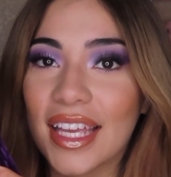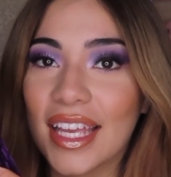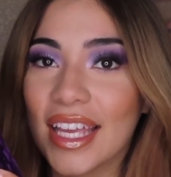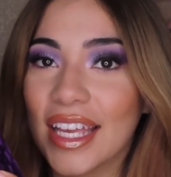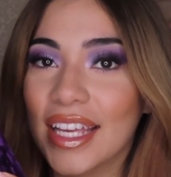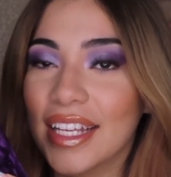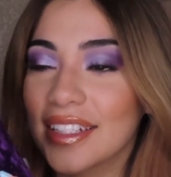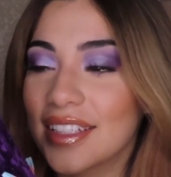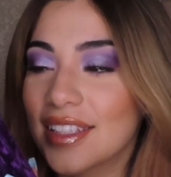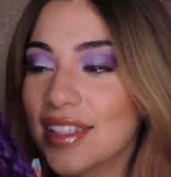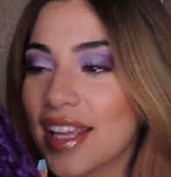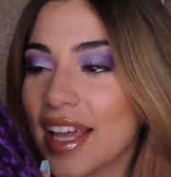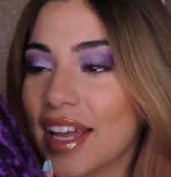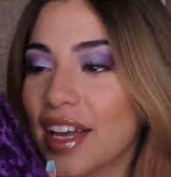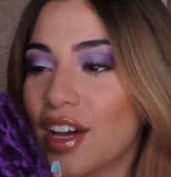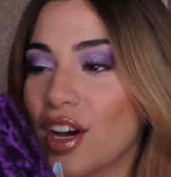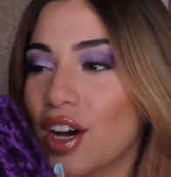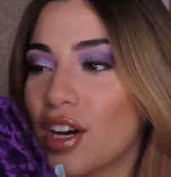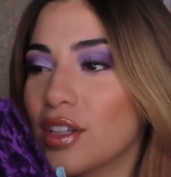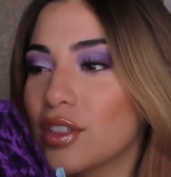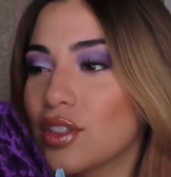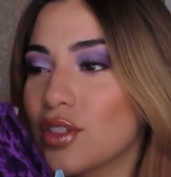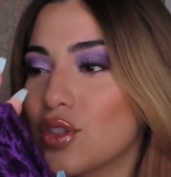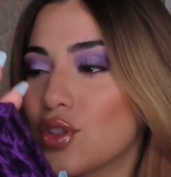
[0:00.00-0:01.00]
it's like
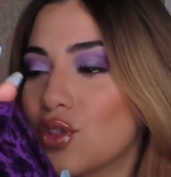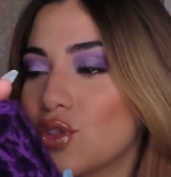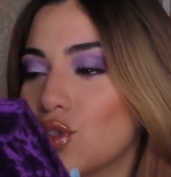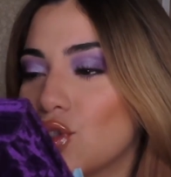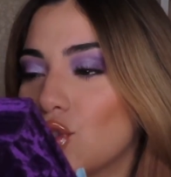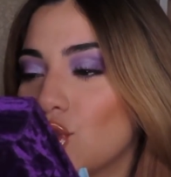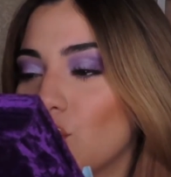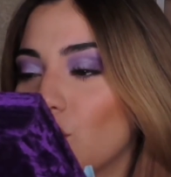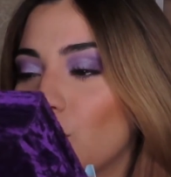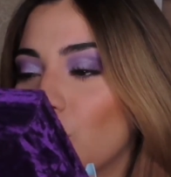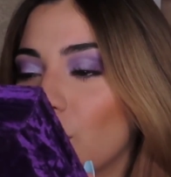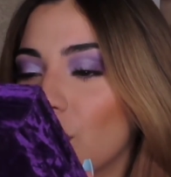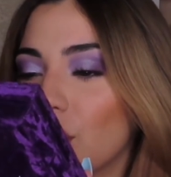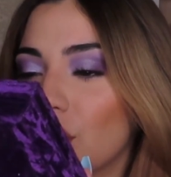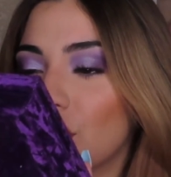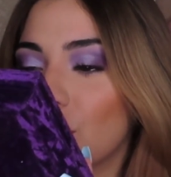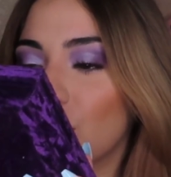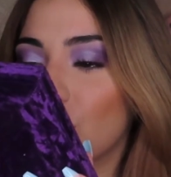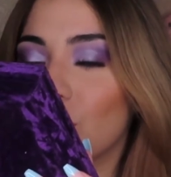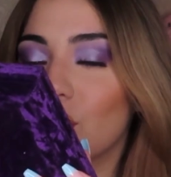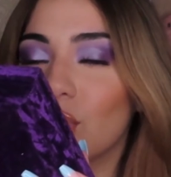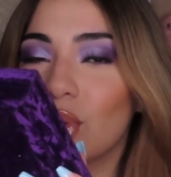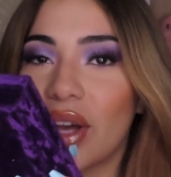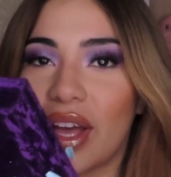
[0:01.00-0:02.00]
a super
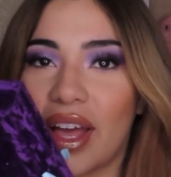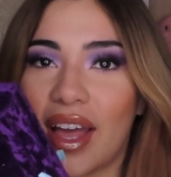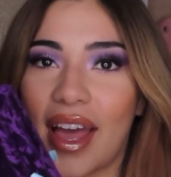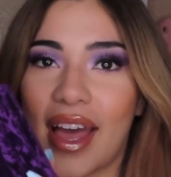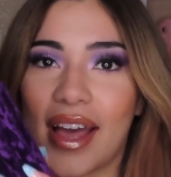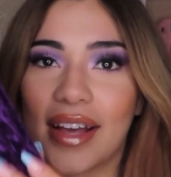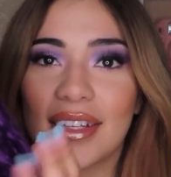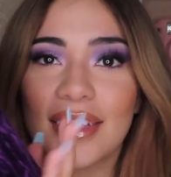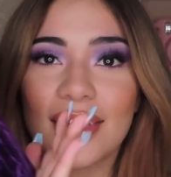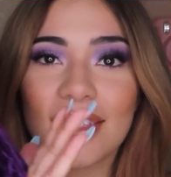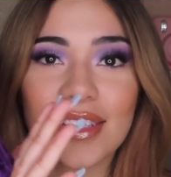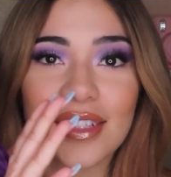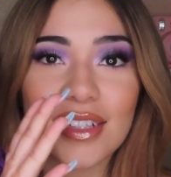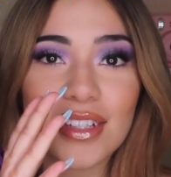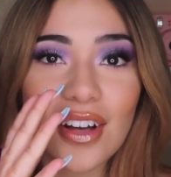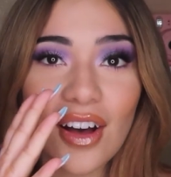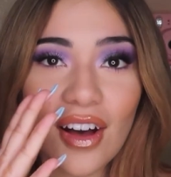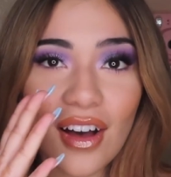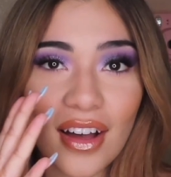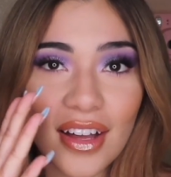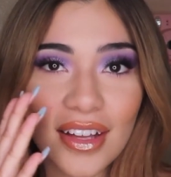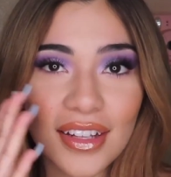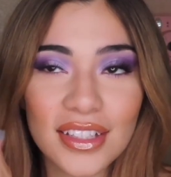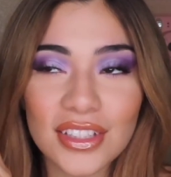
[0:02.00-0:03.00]
cute
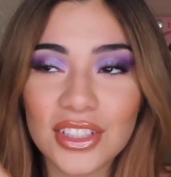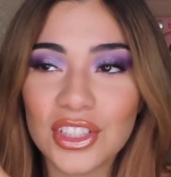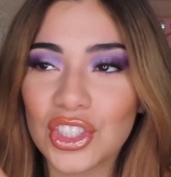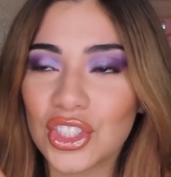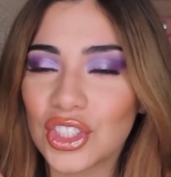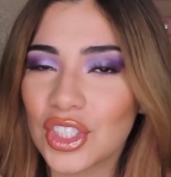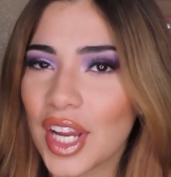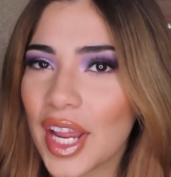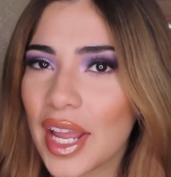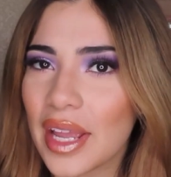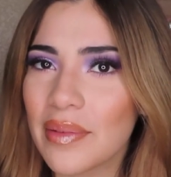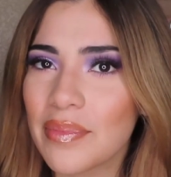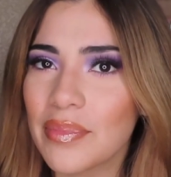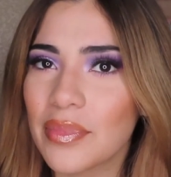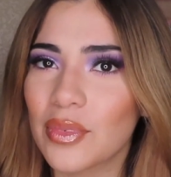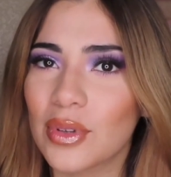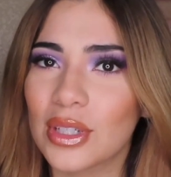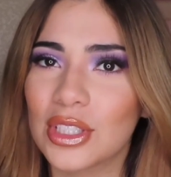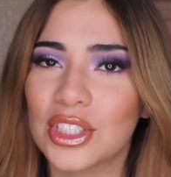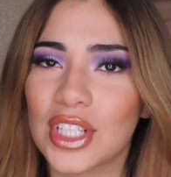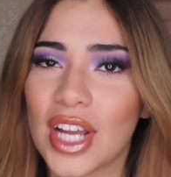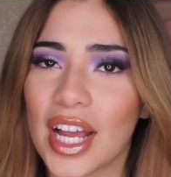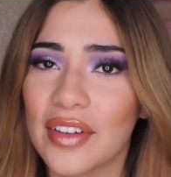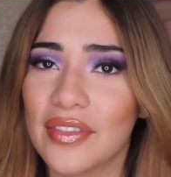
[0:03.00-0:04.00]
hexagon shape,
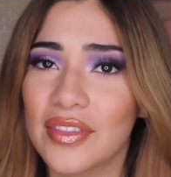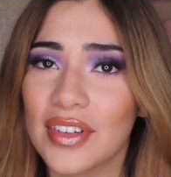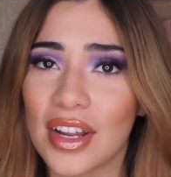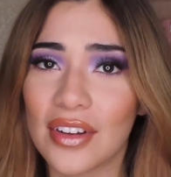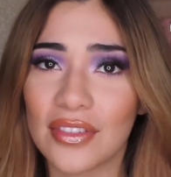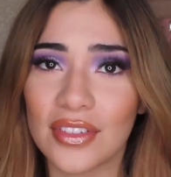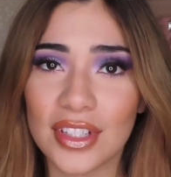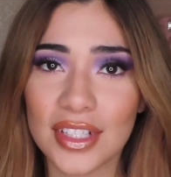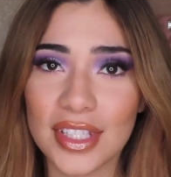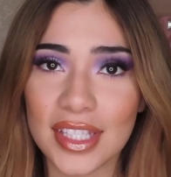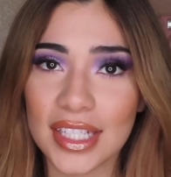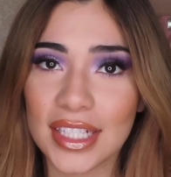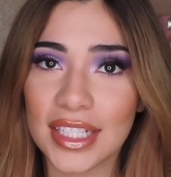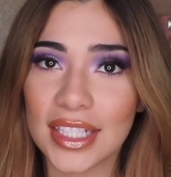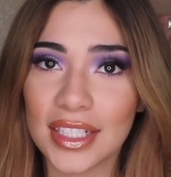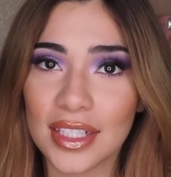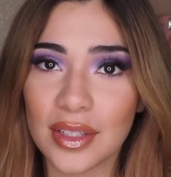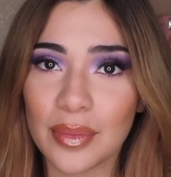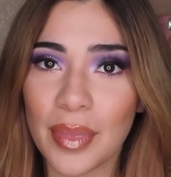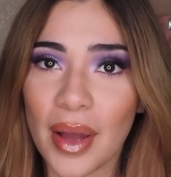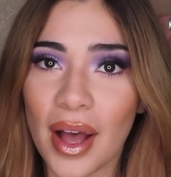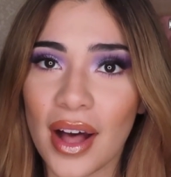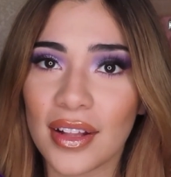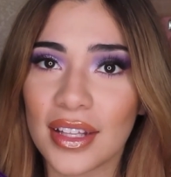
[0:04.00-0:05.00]
which I've never seen in a
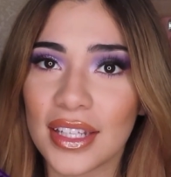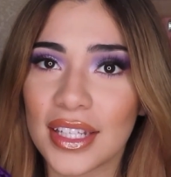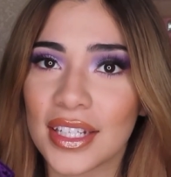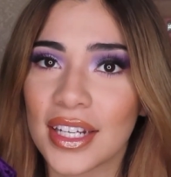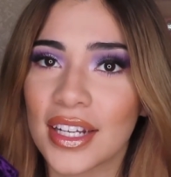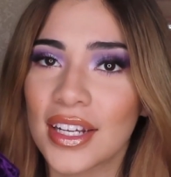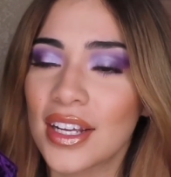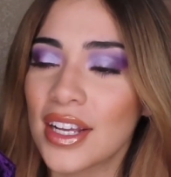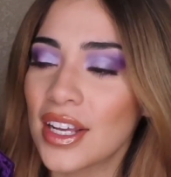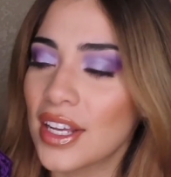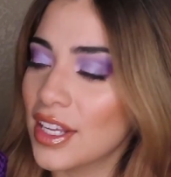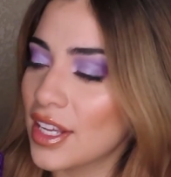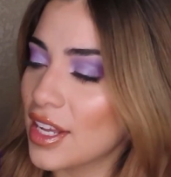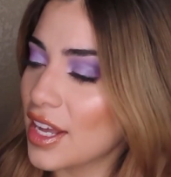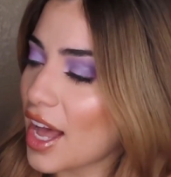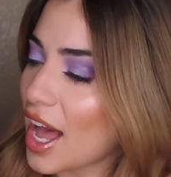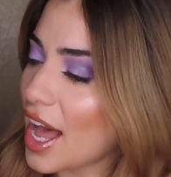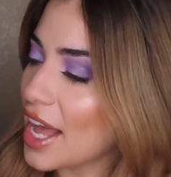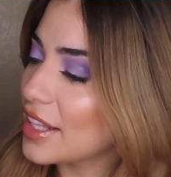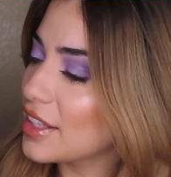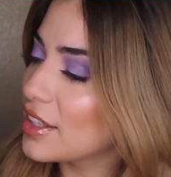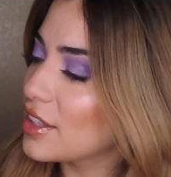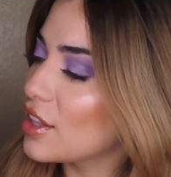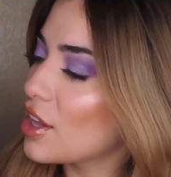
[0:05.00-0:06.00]
palette.
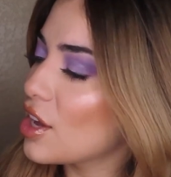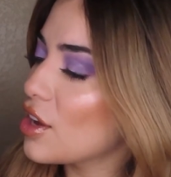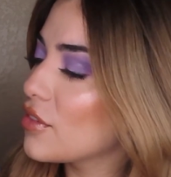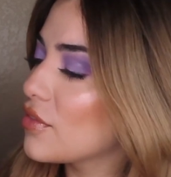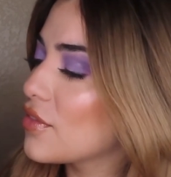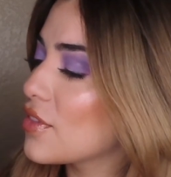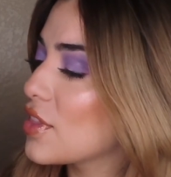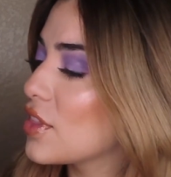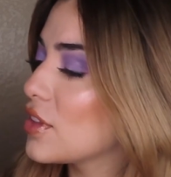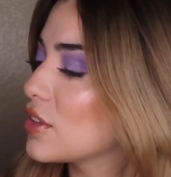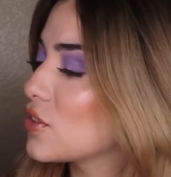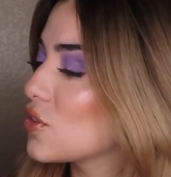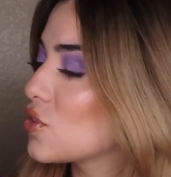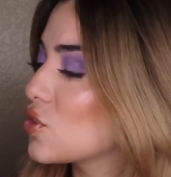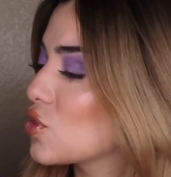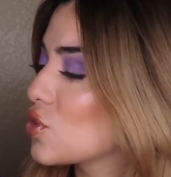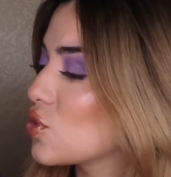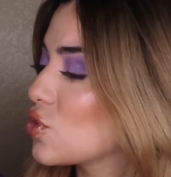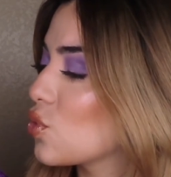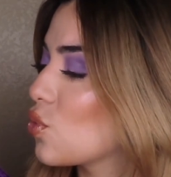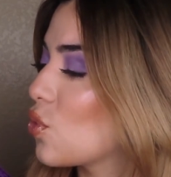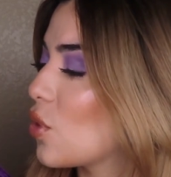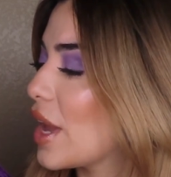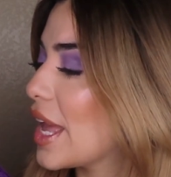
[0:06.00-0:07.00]
I love the
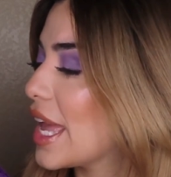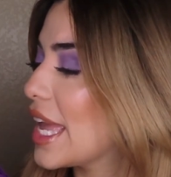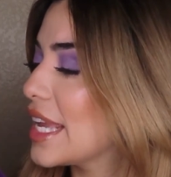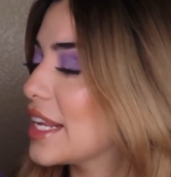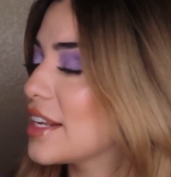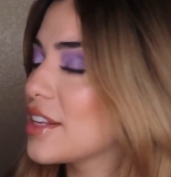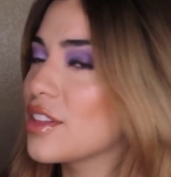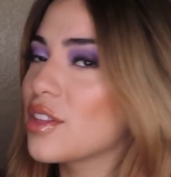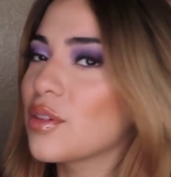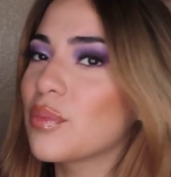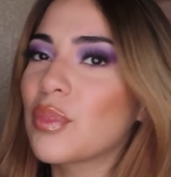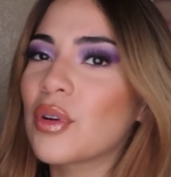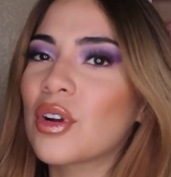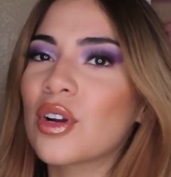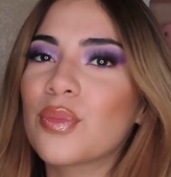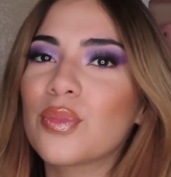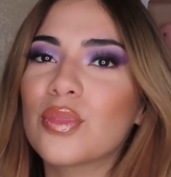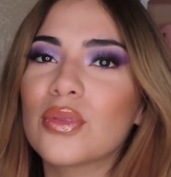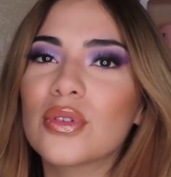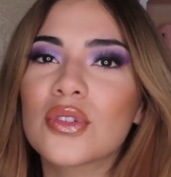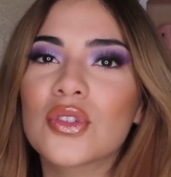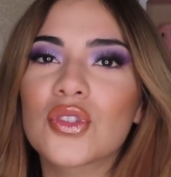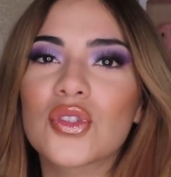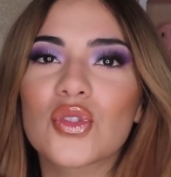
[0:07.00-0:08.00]
suede. The
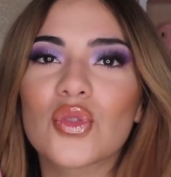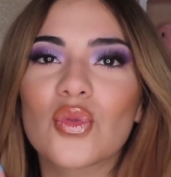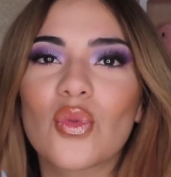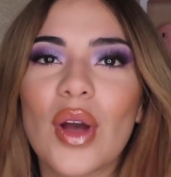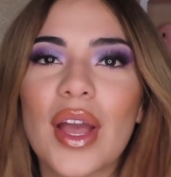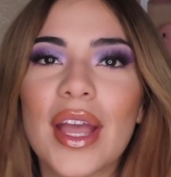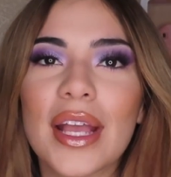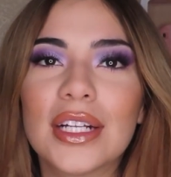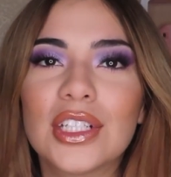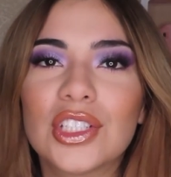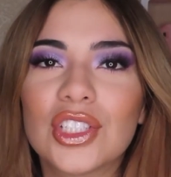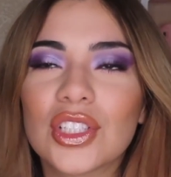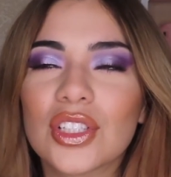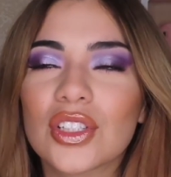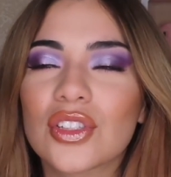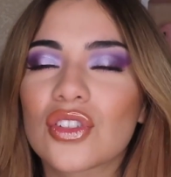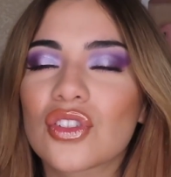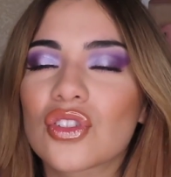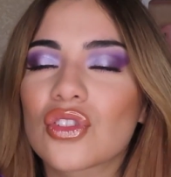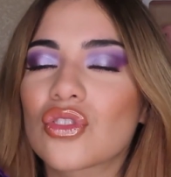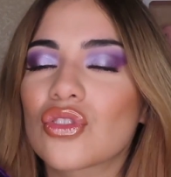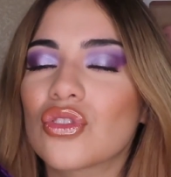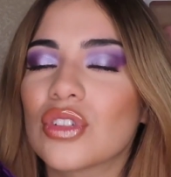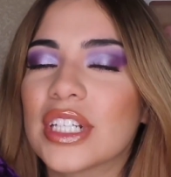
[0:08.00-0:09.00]
purple suede just
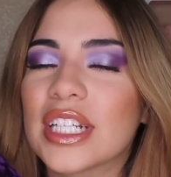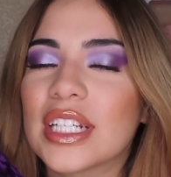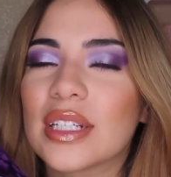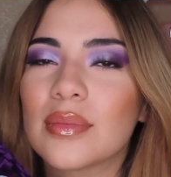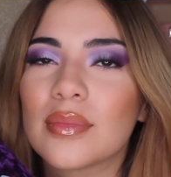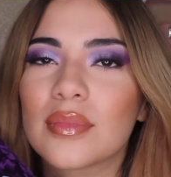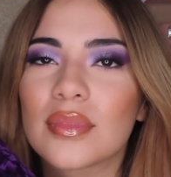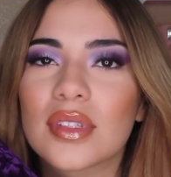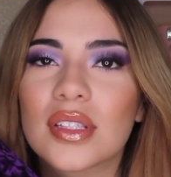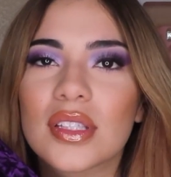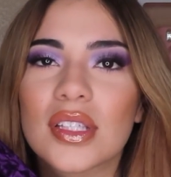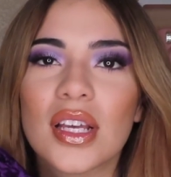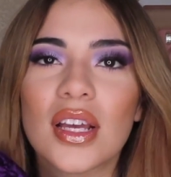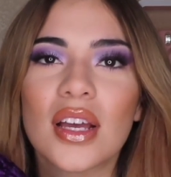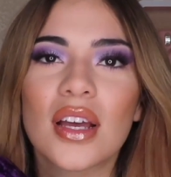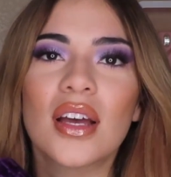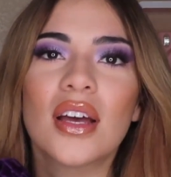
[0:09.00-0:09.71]
screams